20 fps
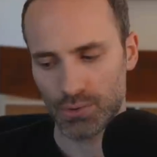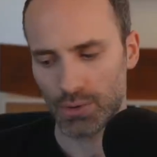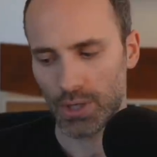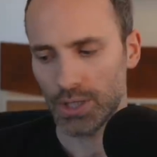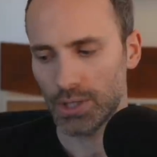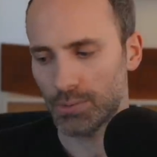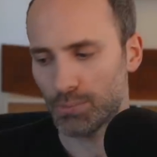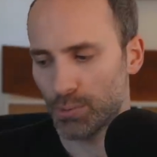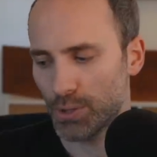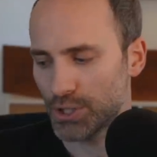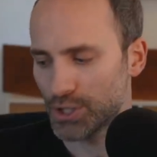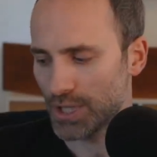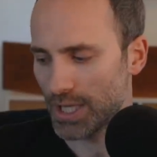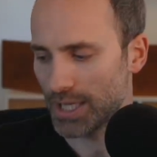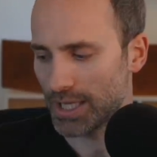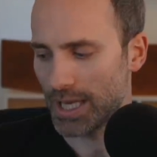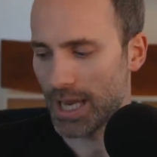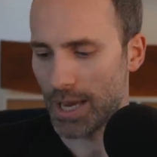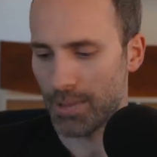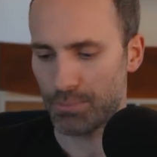trying to bridge
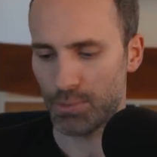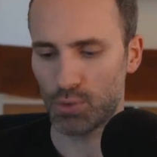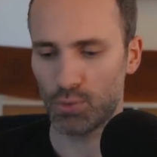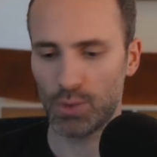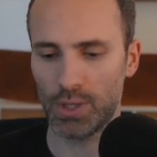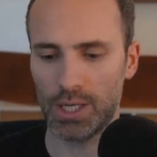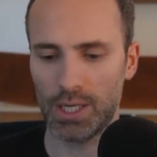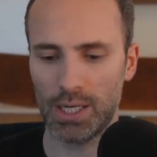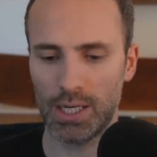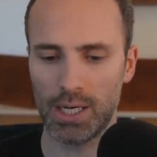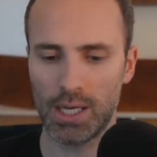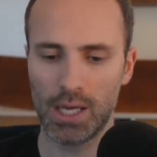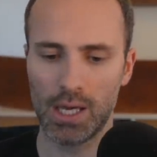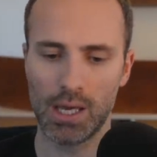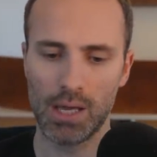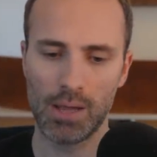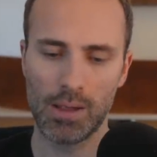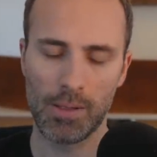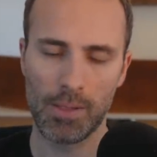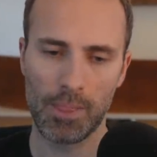that gap between
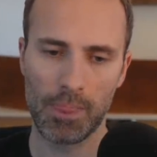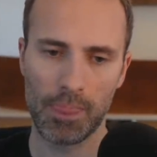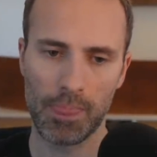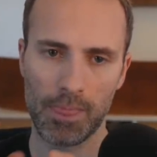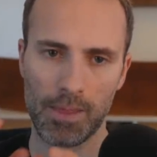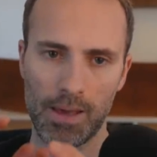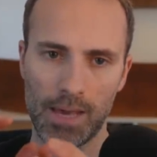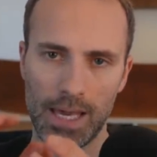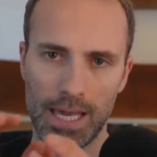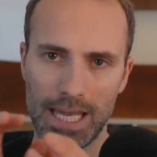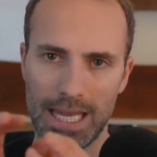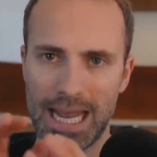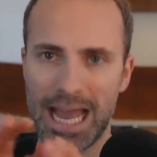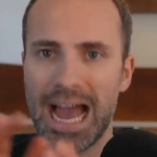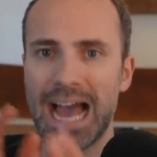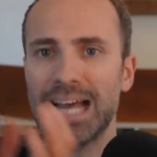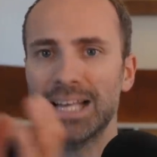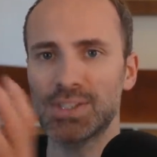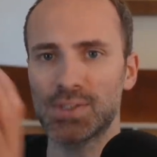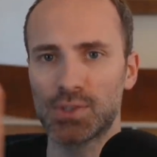it
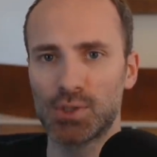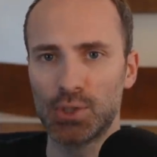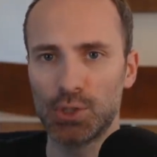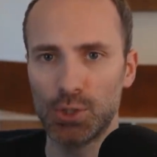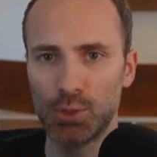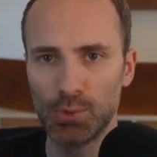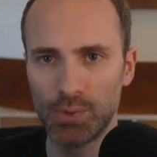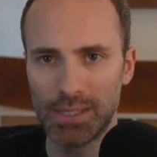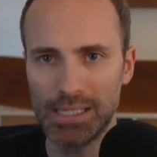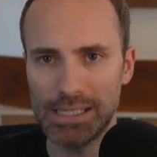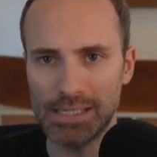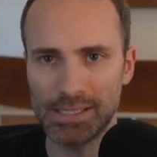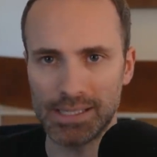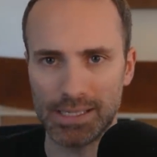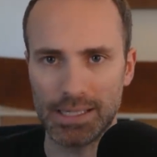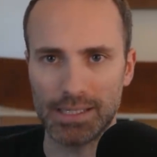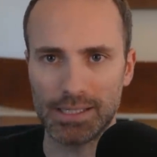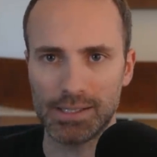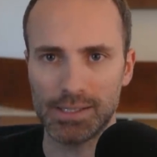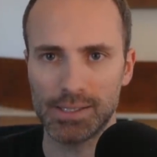has to do these
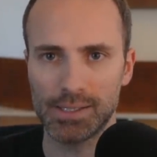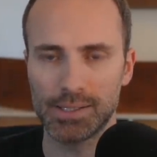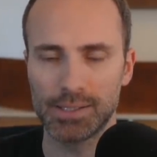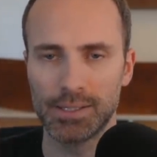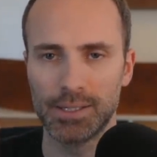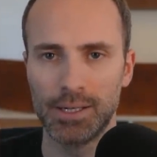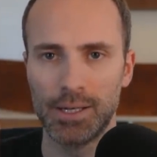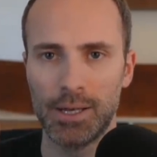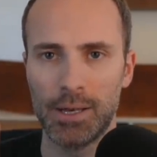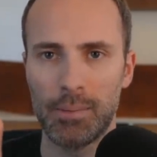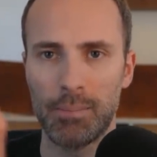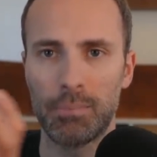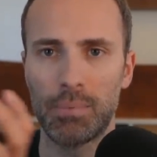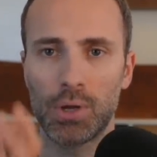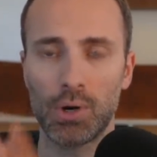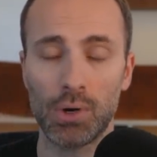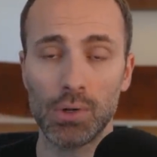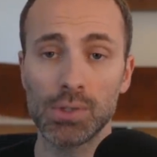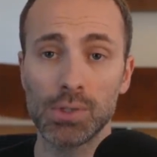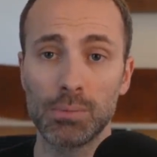things
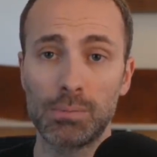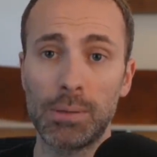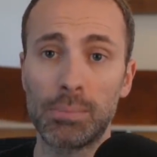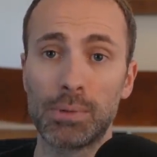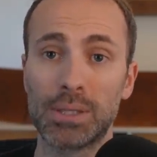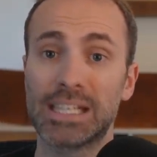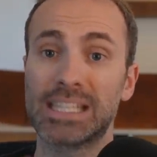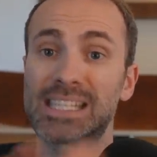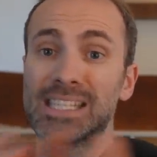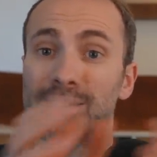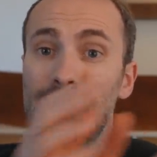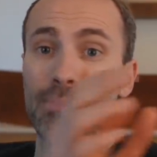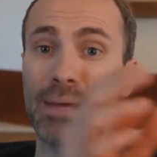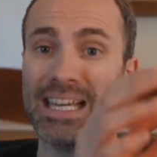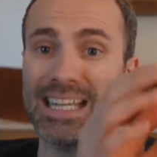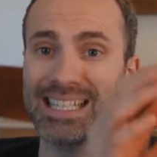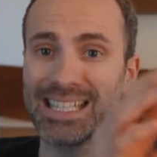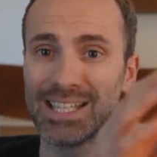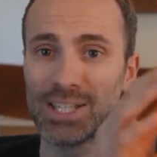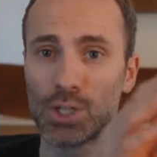but also people
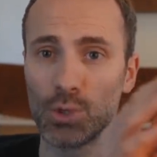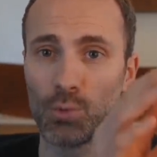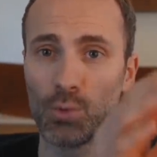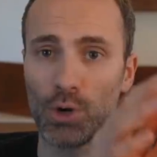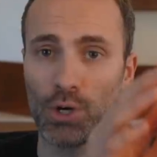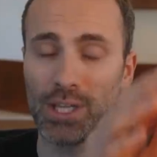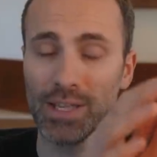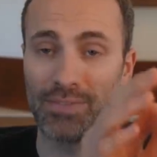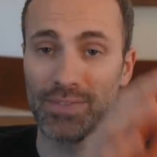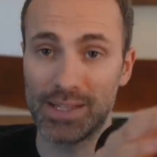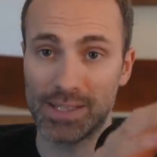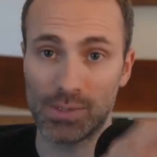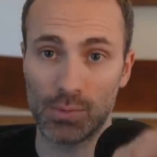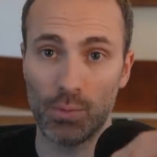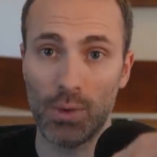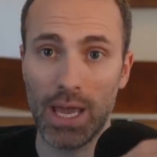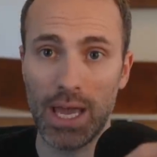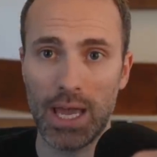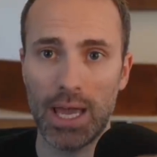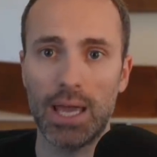expect it to work in
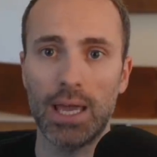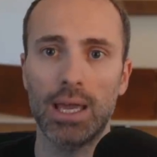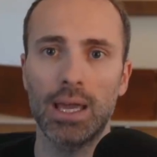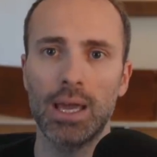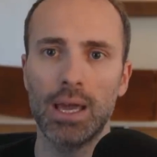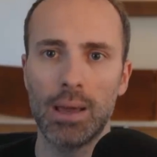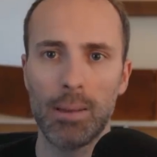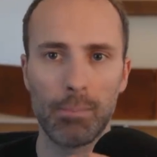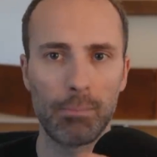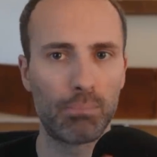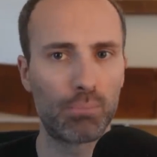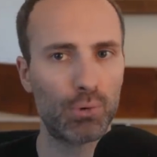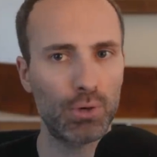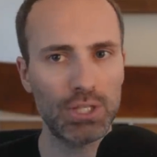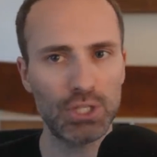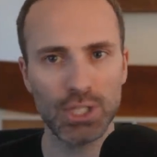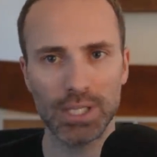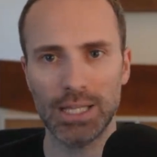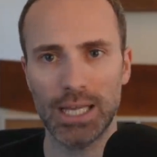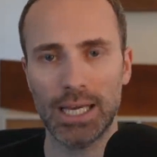this way
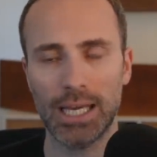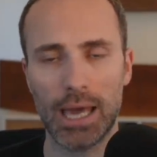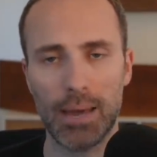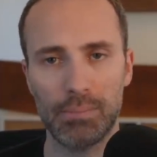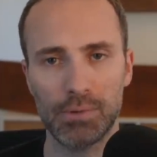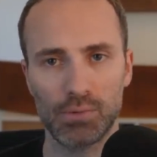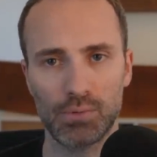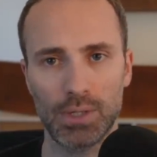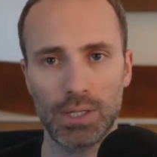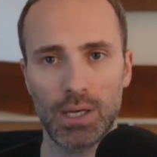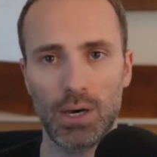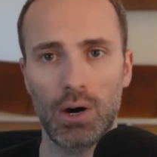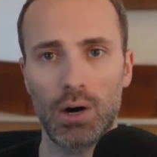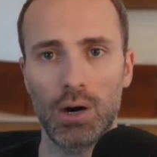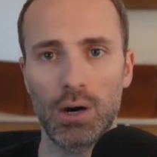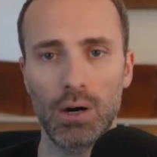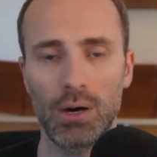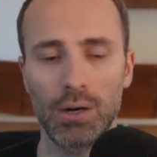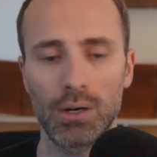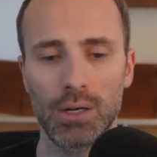bridging that gap is really
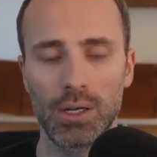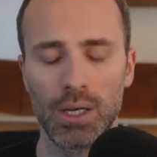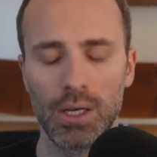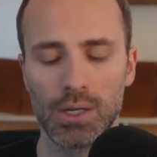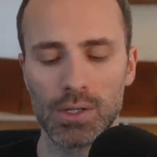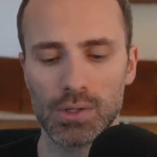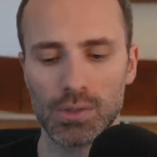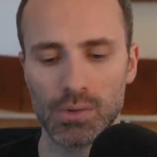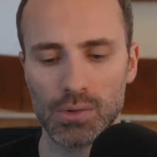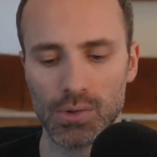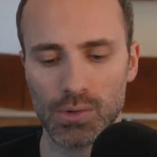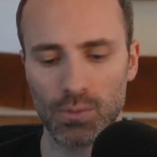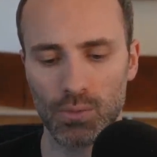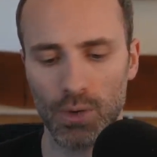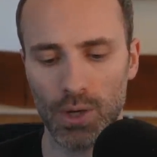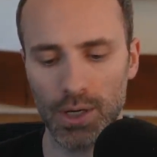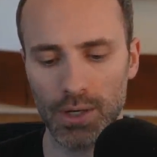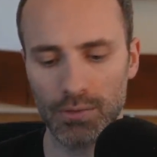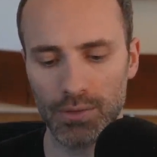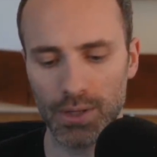hard so so
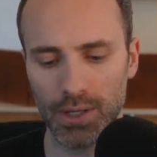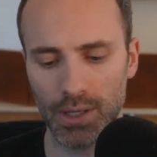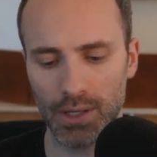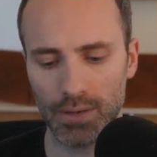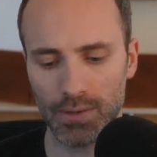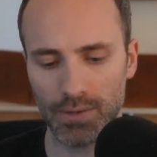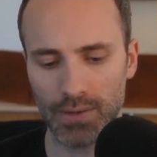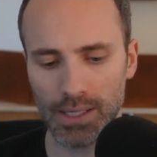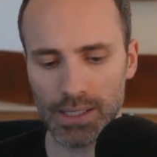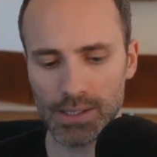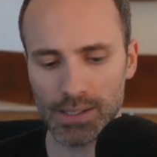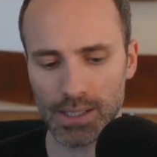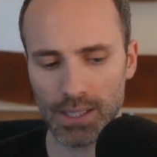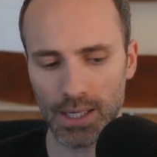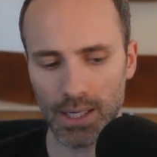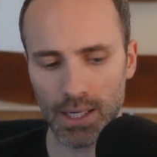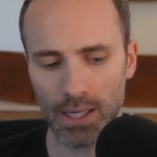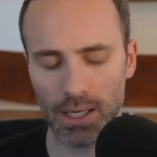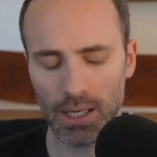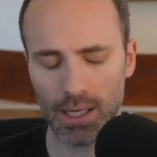one of the things
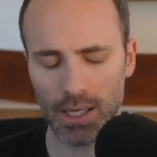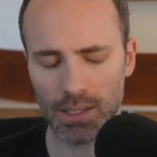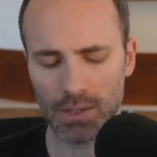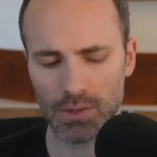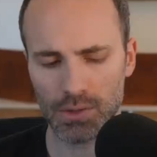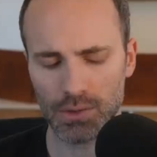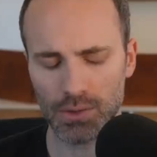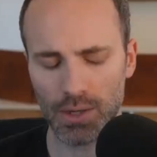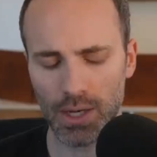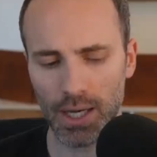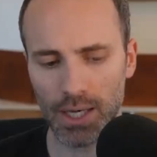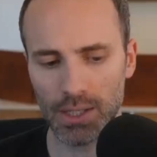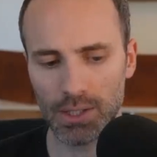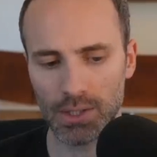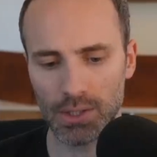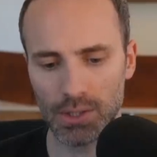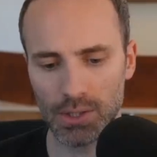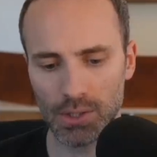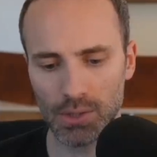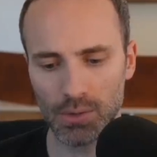that i i try
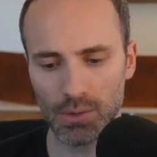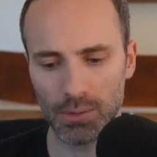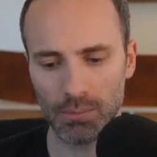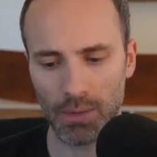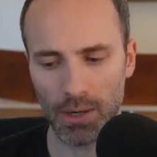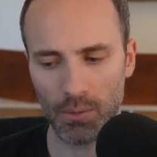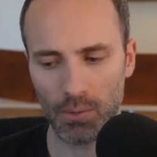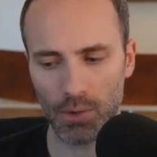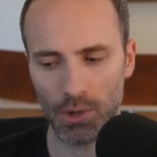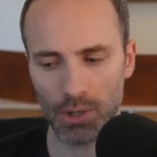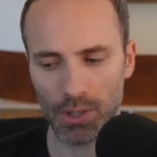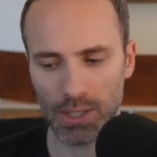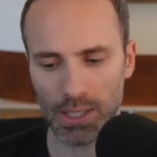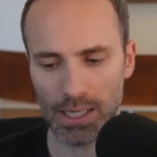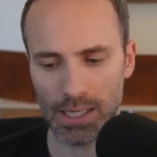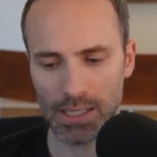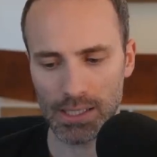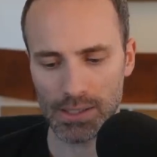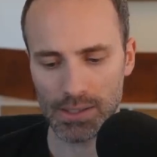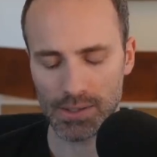to do in my work
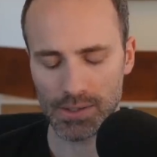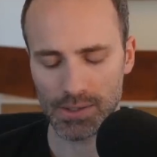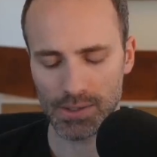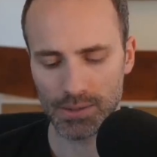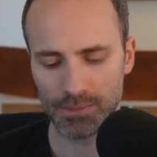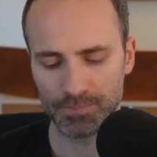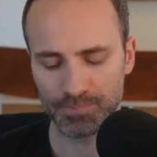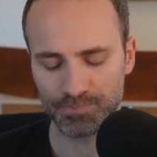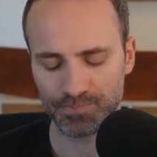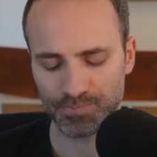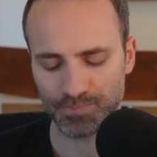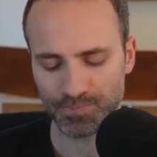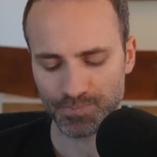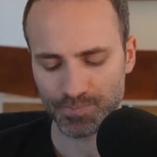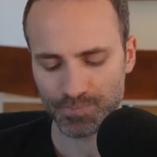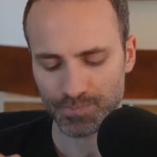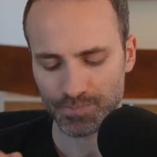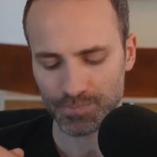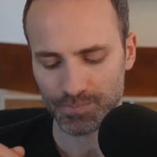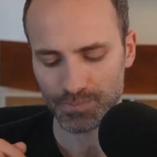is
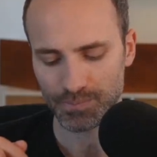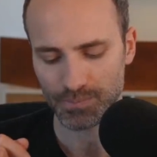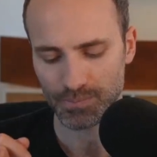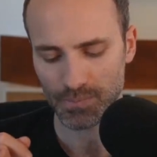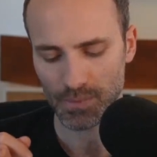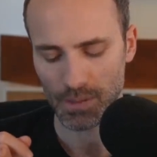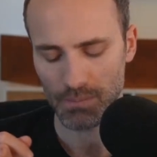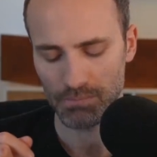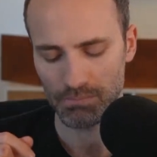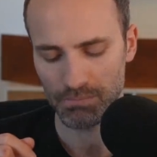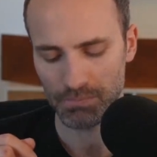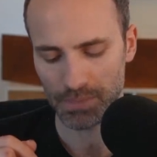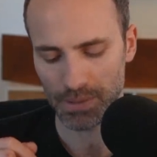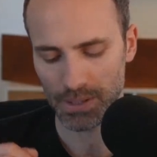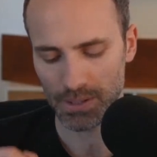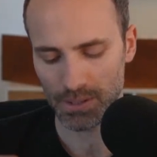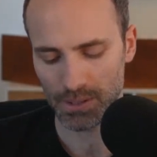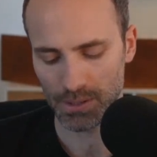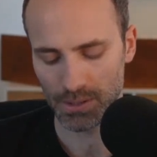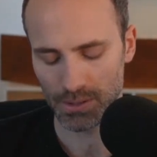
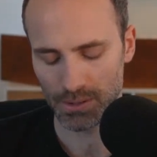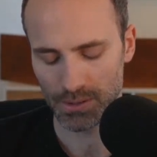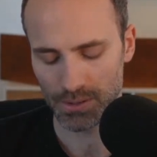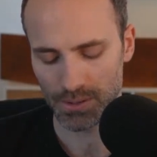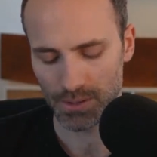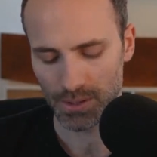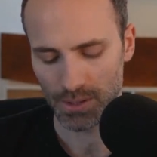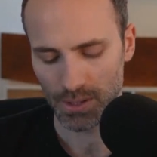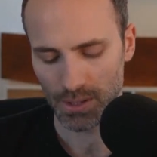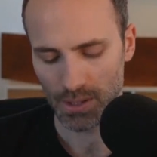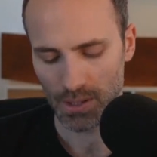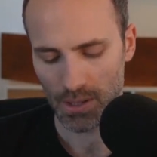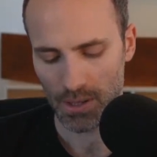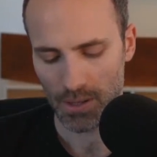build